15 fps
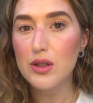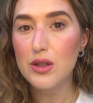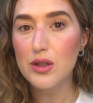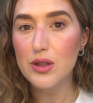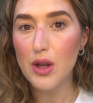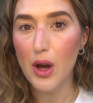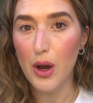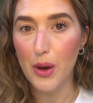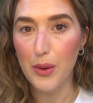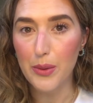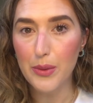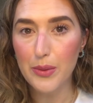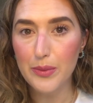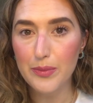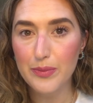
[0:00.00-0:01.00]

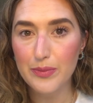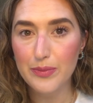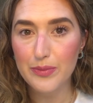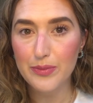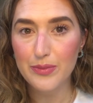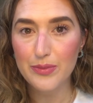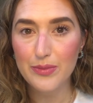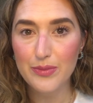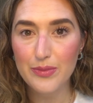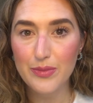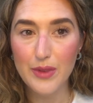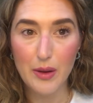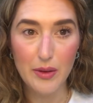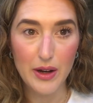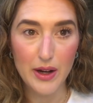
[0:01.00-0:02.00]
So,
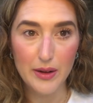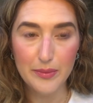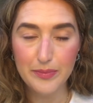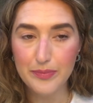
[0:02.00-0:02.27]
there we are.